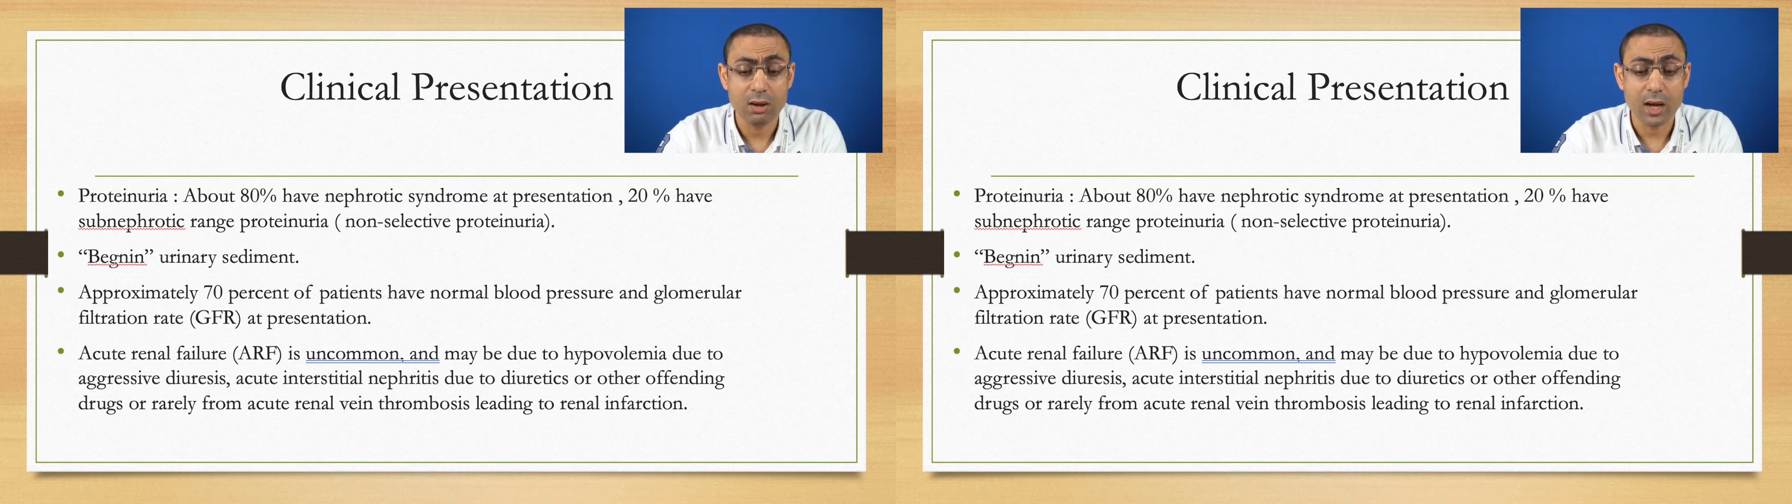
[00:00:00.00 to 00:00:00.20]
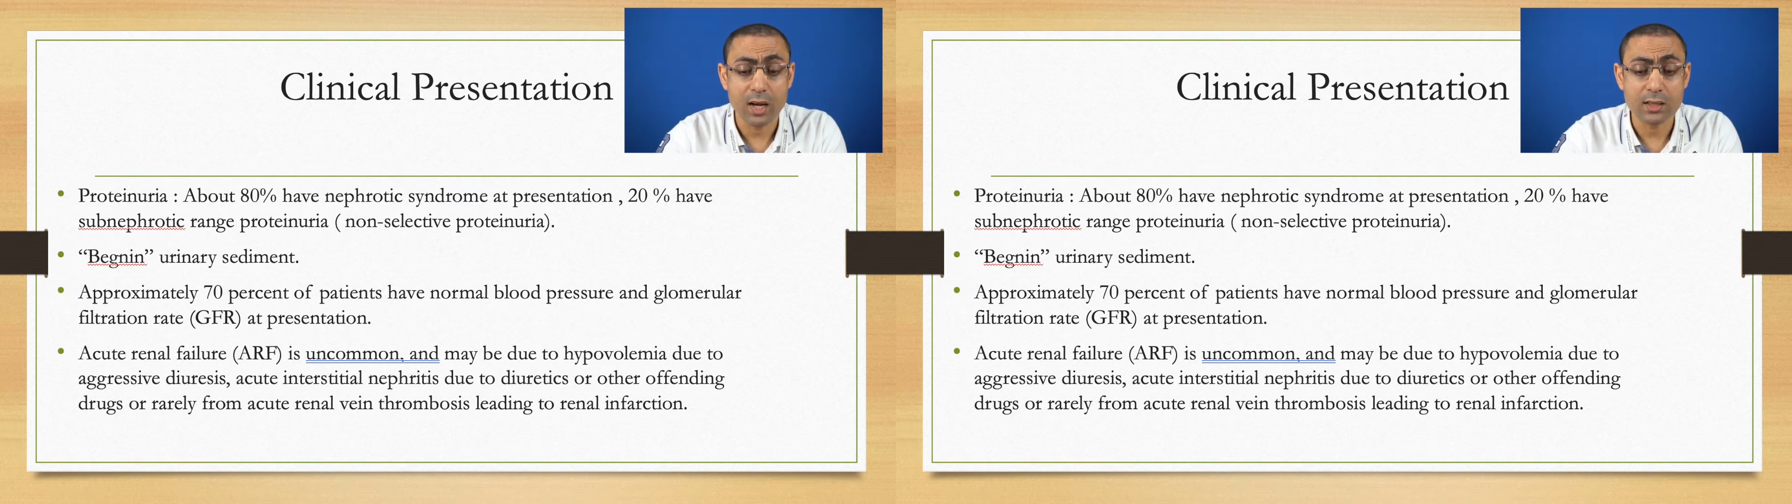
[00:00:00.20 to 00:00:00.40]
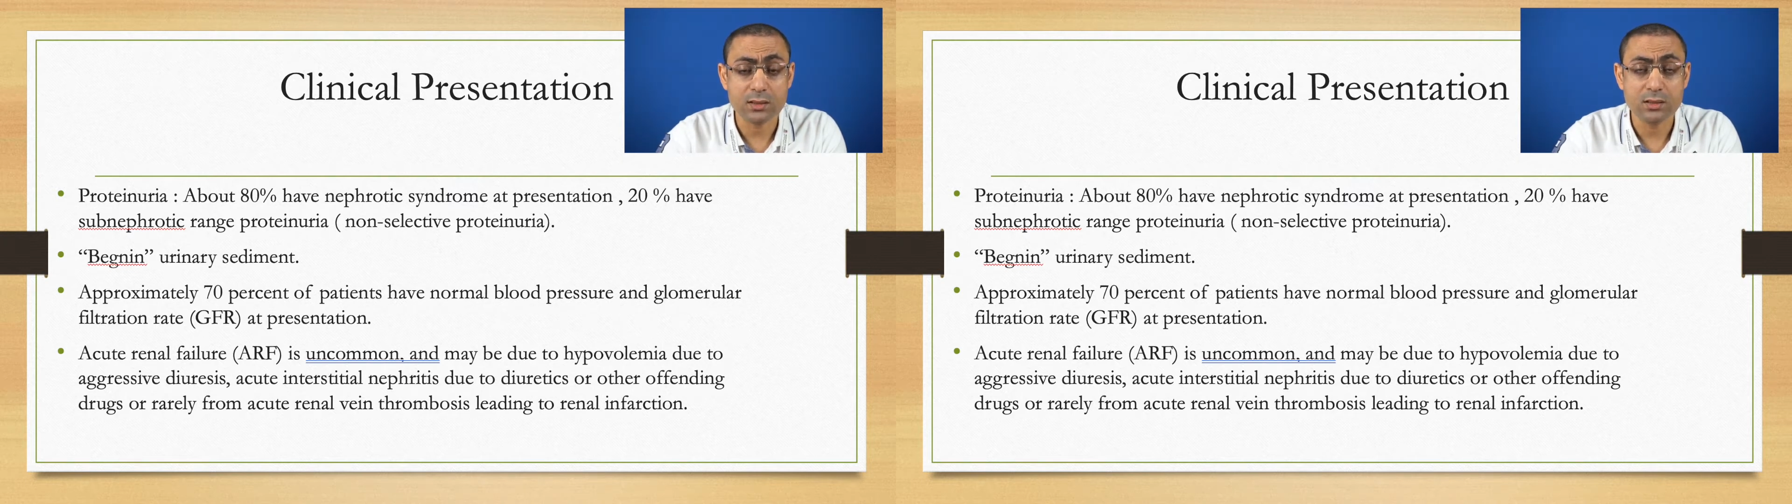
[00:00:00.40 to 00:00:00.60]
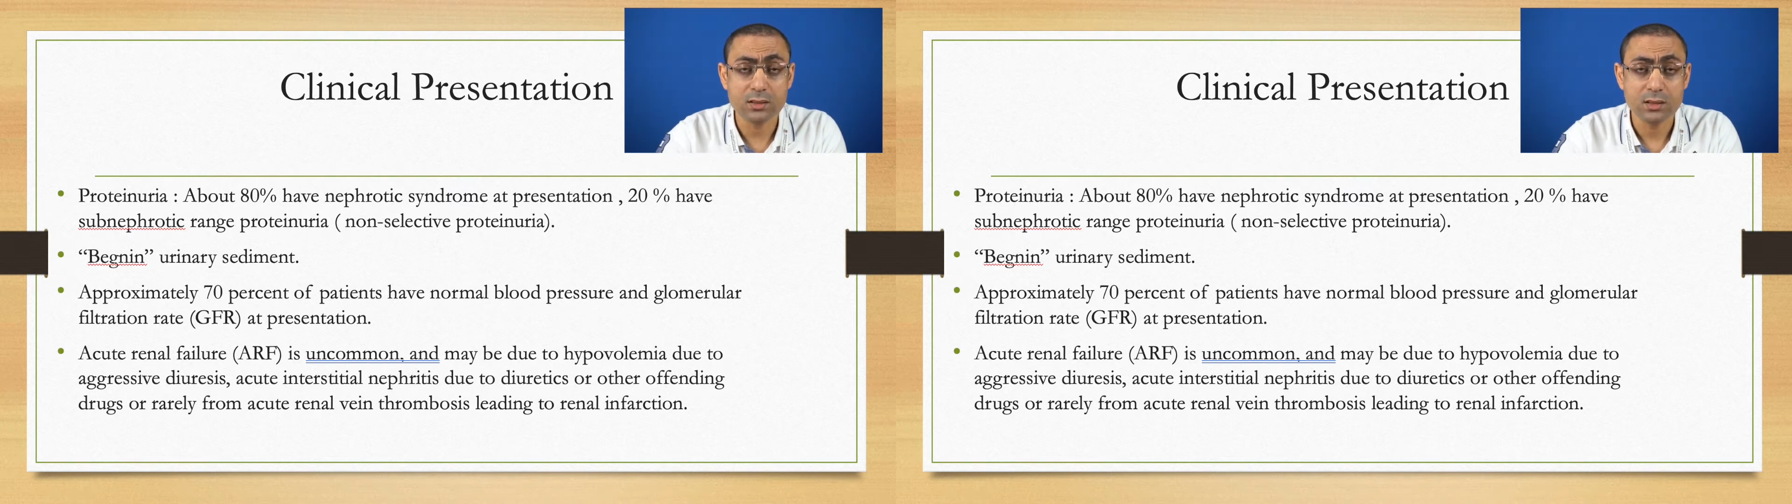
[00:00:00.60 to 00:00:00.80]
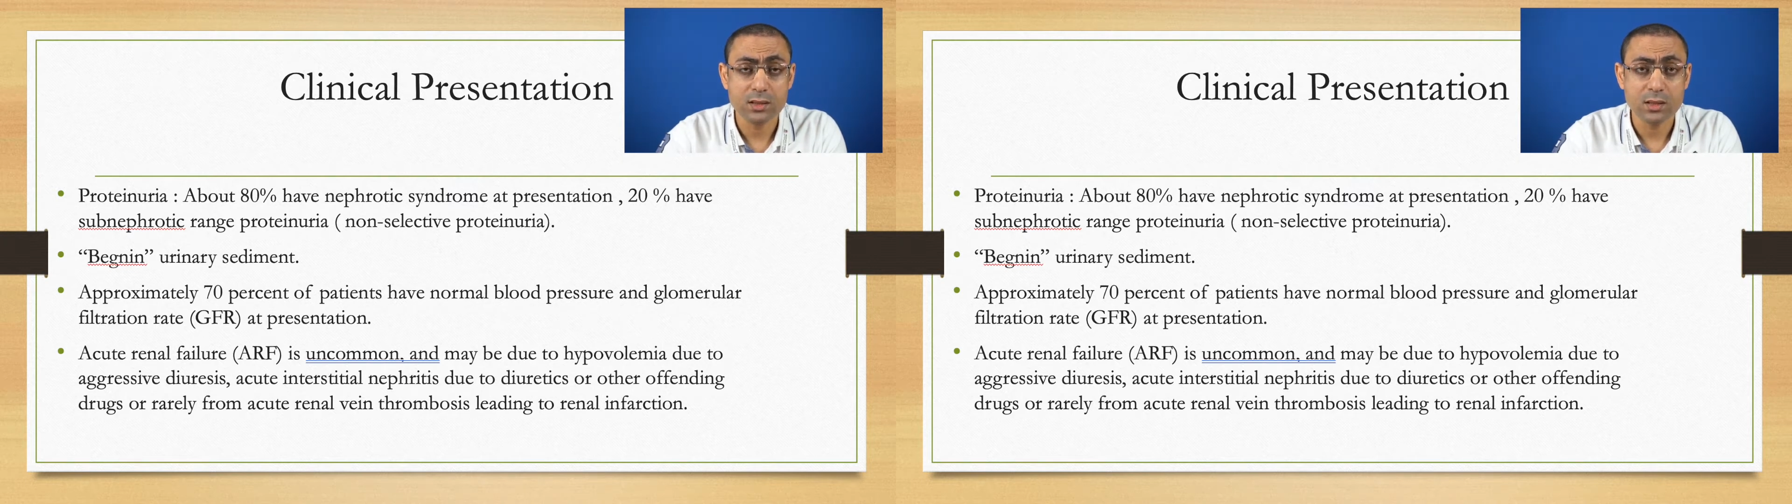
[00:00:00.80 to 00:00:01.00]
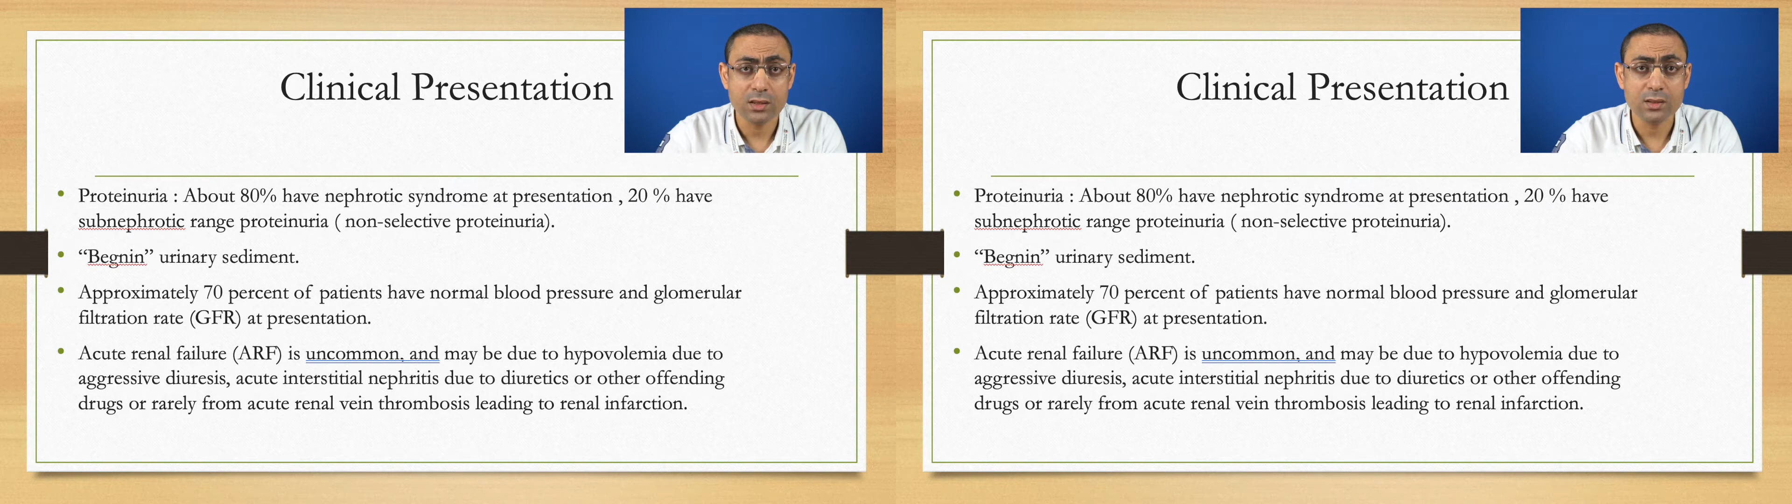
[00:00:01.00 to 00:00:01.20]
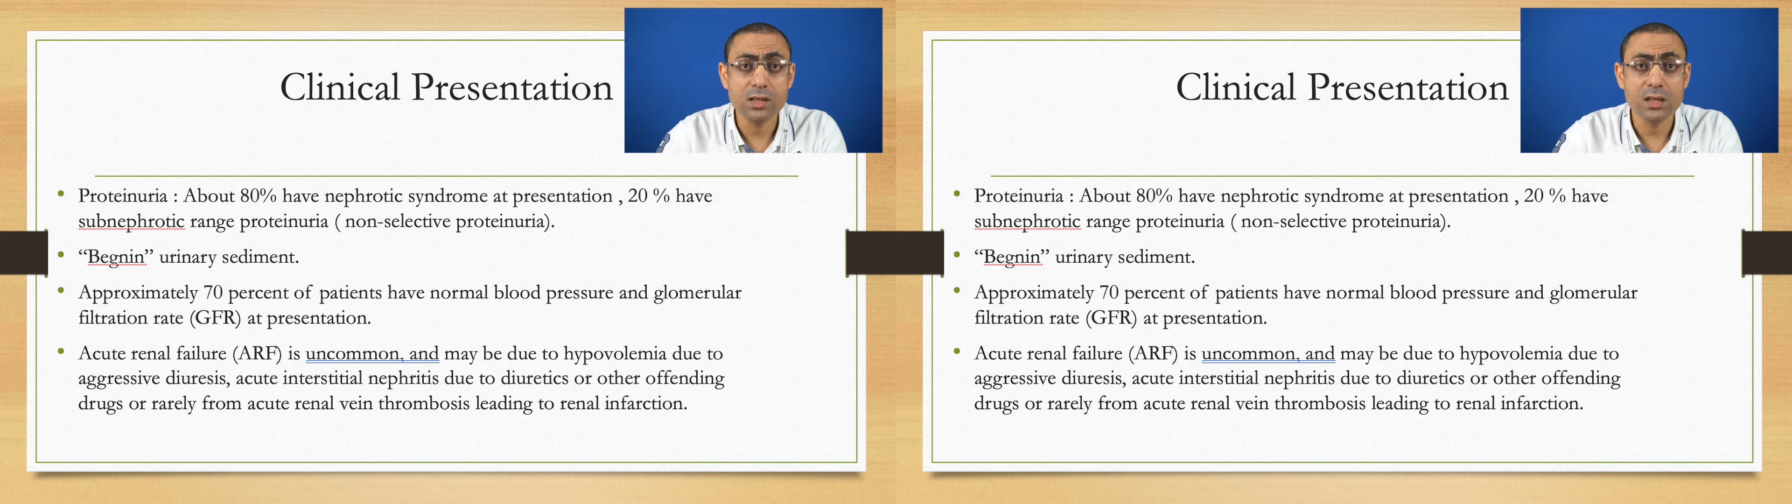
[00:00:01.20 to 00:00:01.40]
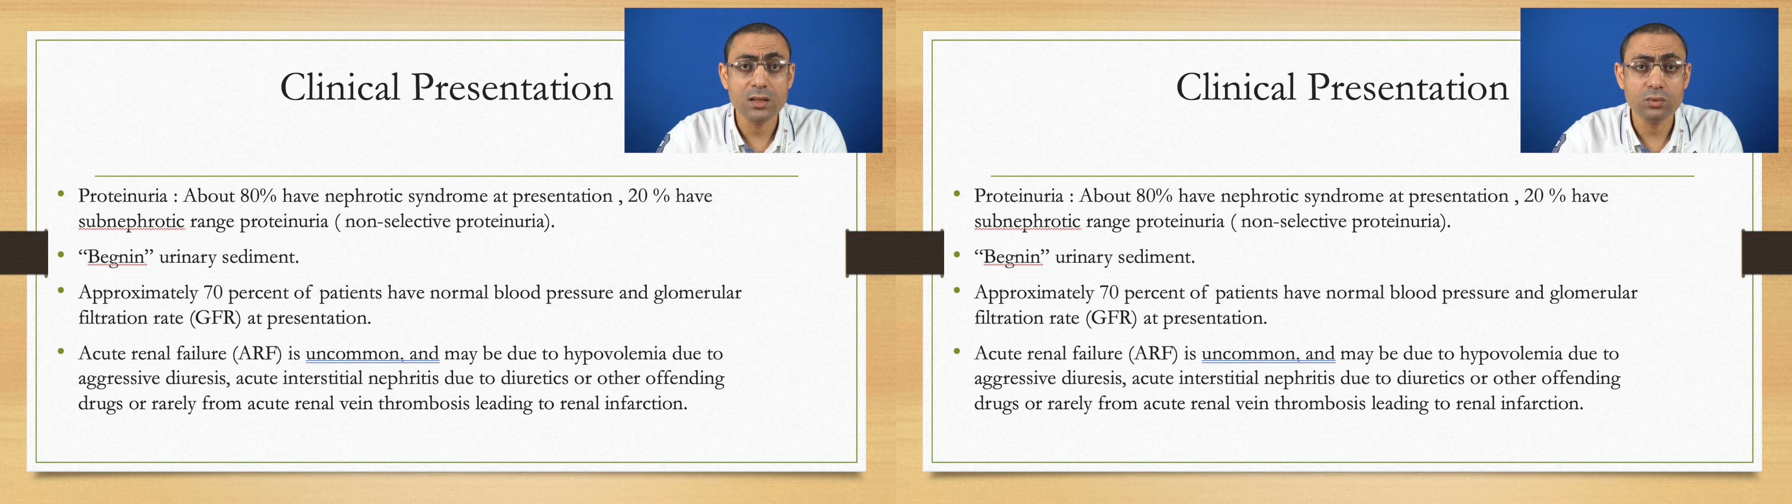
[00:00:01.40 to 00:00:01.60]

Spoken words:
and rarely